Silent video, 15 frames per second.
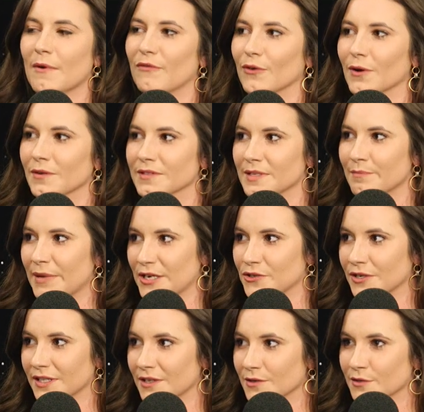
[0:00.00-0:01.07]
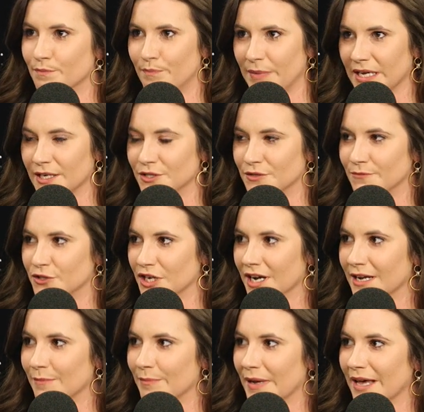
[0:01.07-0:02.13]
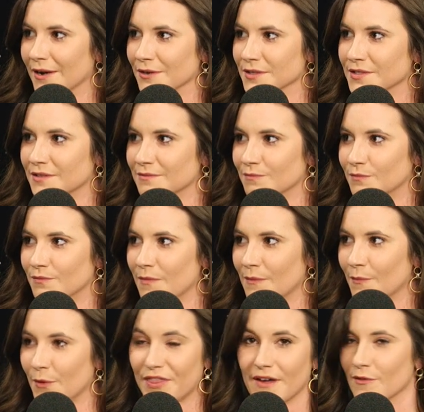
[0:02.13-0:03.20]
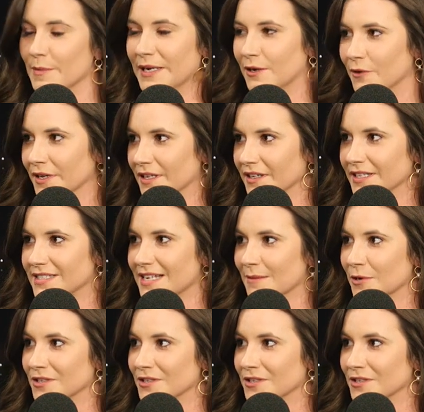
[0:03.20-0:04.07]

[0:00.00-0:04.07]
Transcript: of Thrones and picturing those big, giant battles with everybody holding a lightsaber